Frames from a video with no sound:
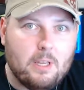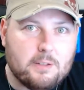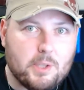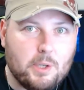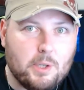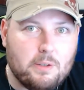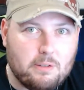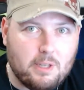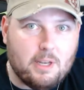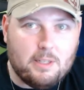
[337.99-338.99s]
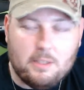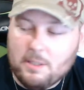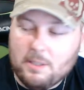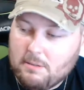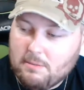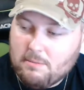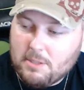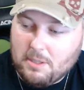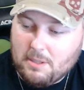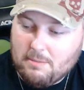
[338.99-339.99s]
So yeah, you can
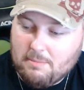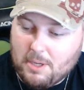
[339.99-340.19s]
tell,